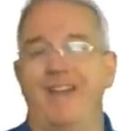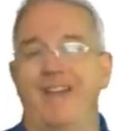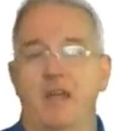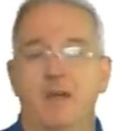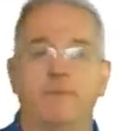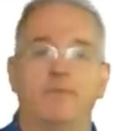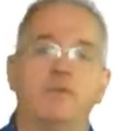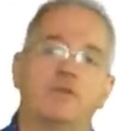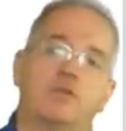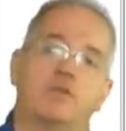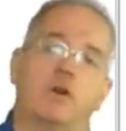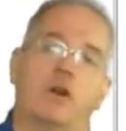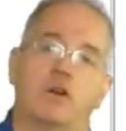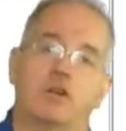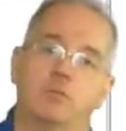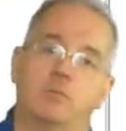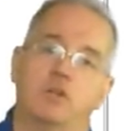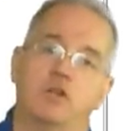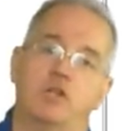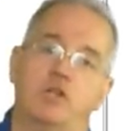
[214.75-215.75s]

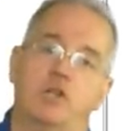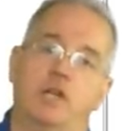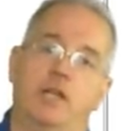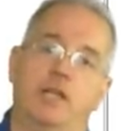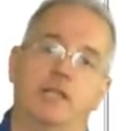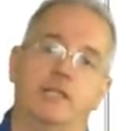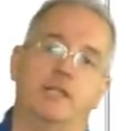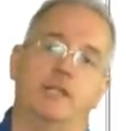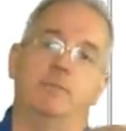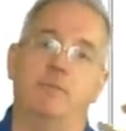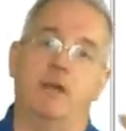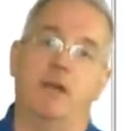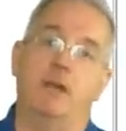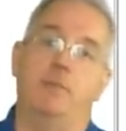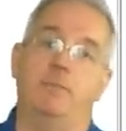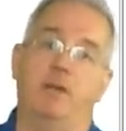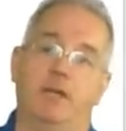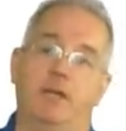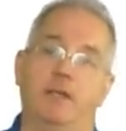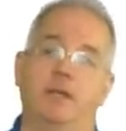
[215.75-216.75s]
infrastructure machines that may
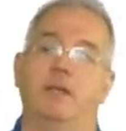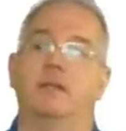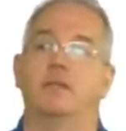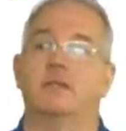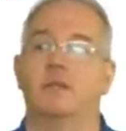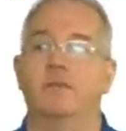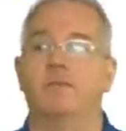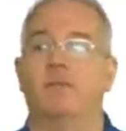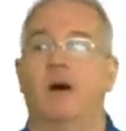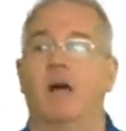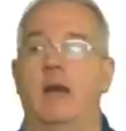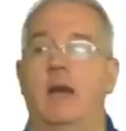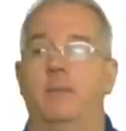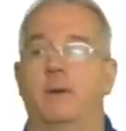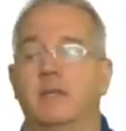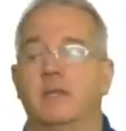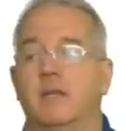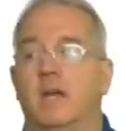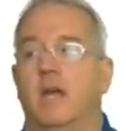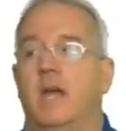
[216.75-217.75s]
be in this
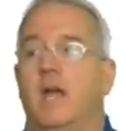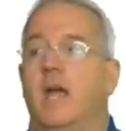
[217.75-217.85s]
environment.